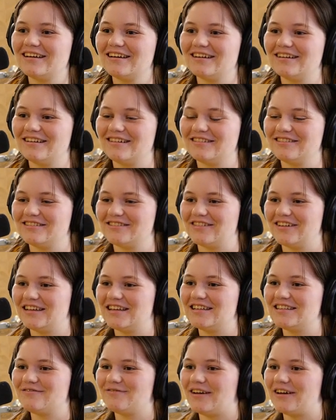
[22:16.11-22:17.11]
oh, it's my
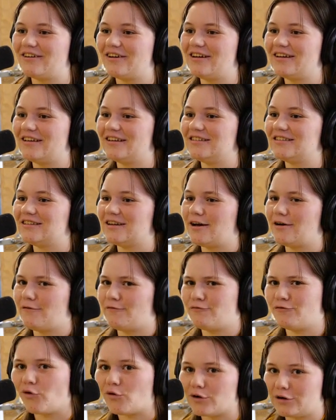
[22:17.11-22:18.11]
kids and my grandkids, and I have
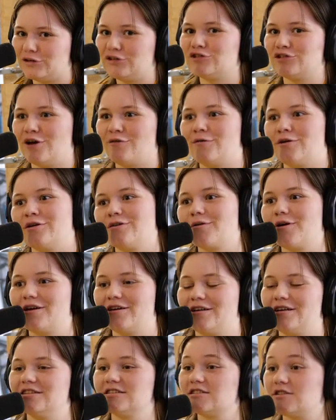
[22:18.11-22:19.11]
47 grandkids.